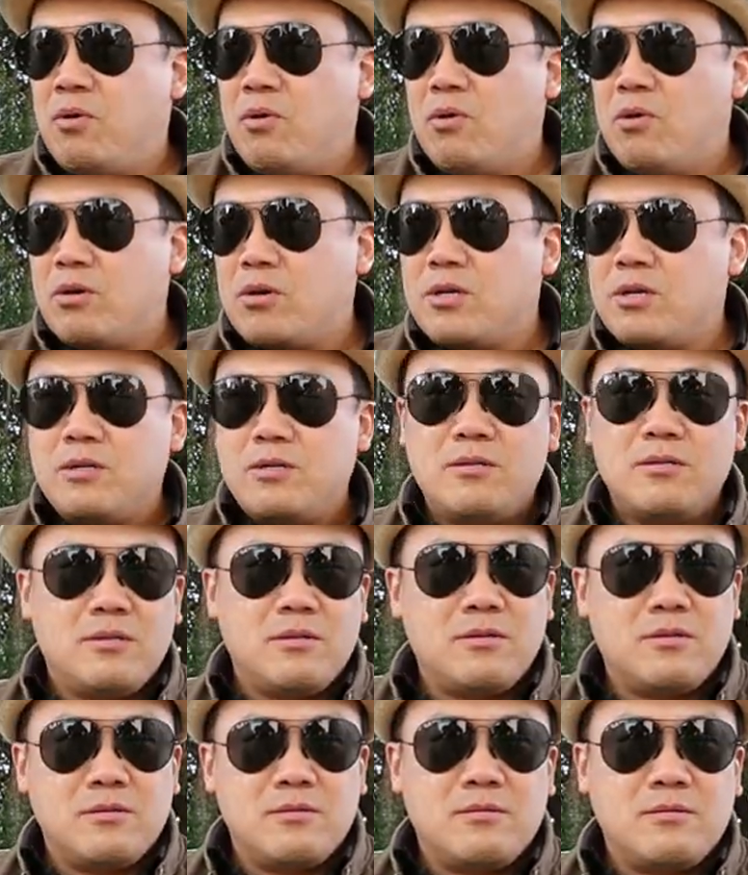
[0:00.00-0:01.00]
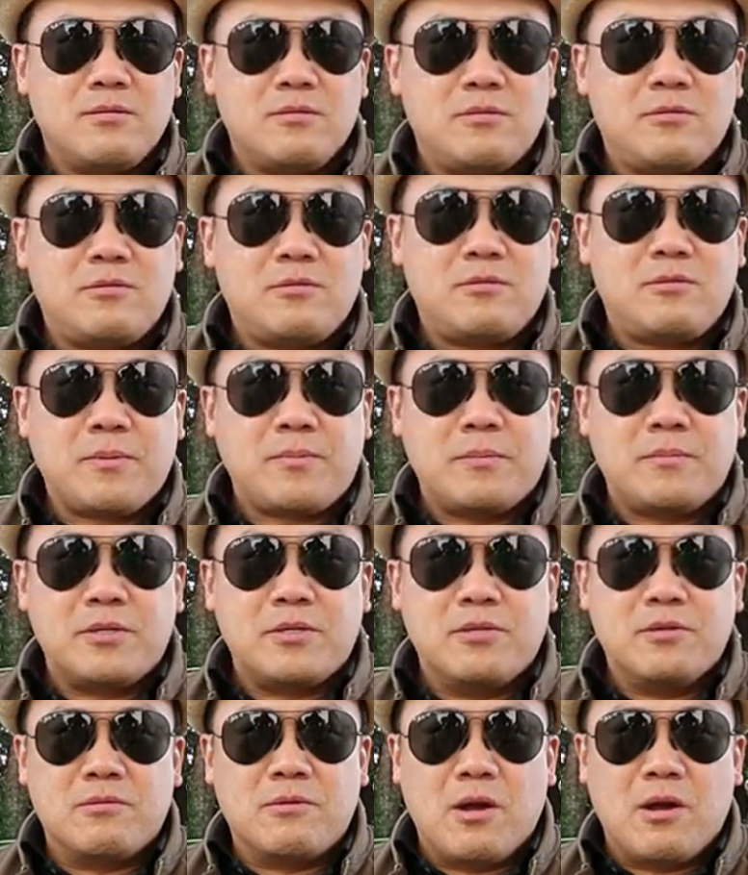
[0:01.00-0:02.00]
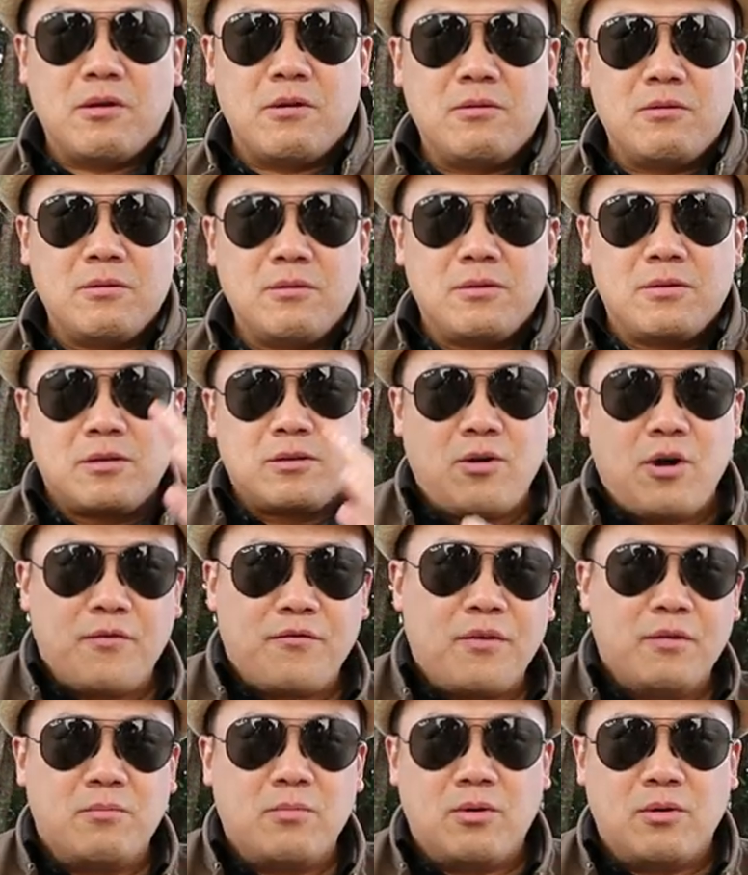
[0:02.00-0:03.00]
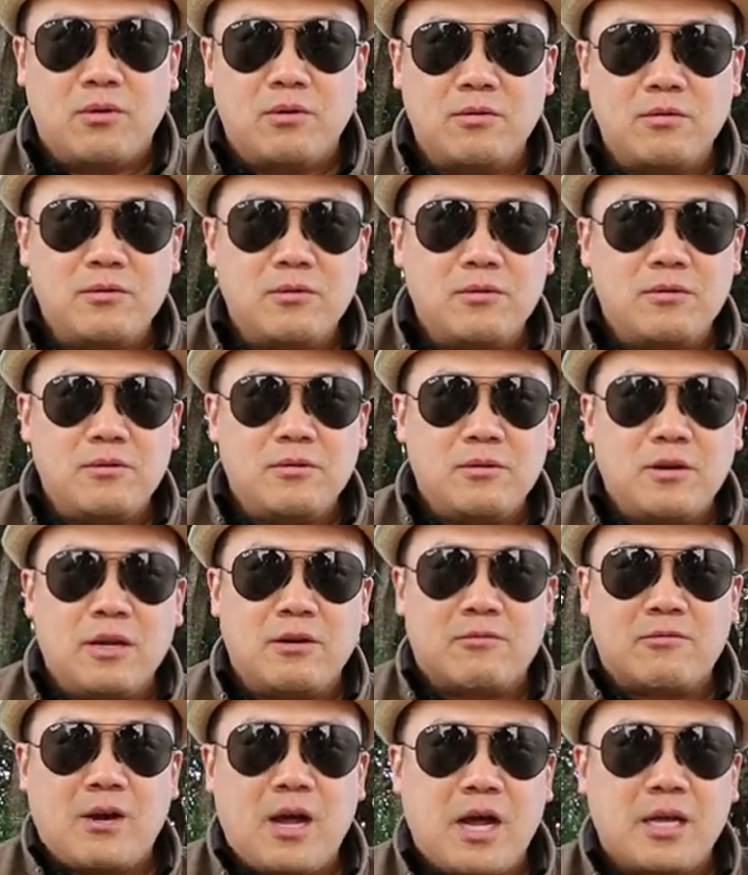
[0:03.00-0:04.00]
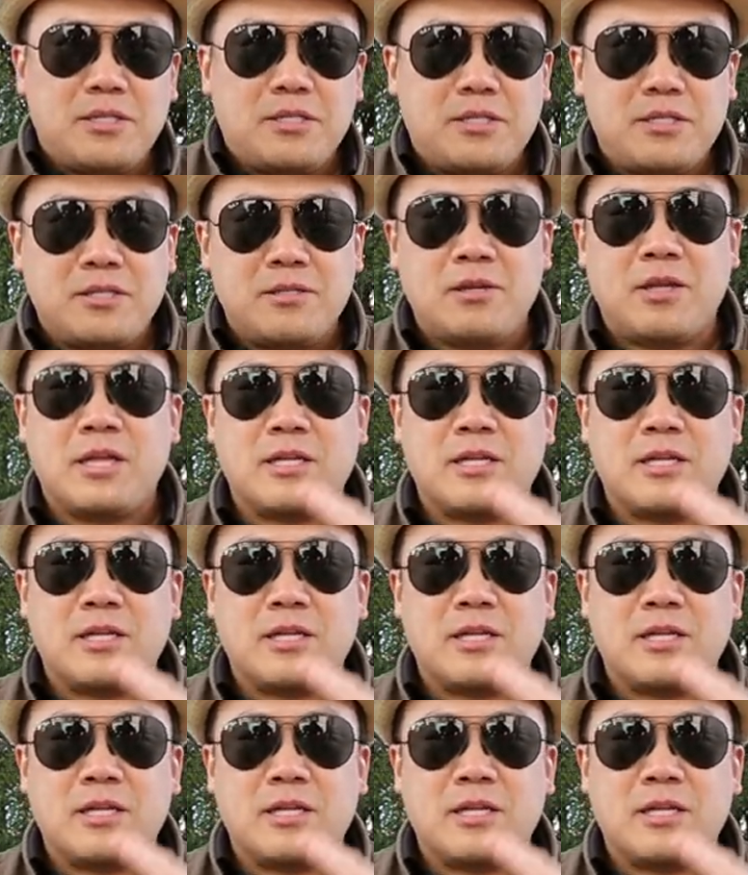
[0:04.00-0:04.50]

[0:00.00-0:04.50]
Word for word: Pork, triple Maduro, condor mall, and rice.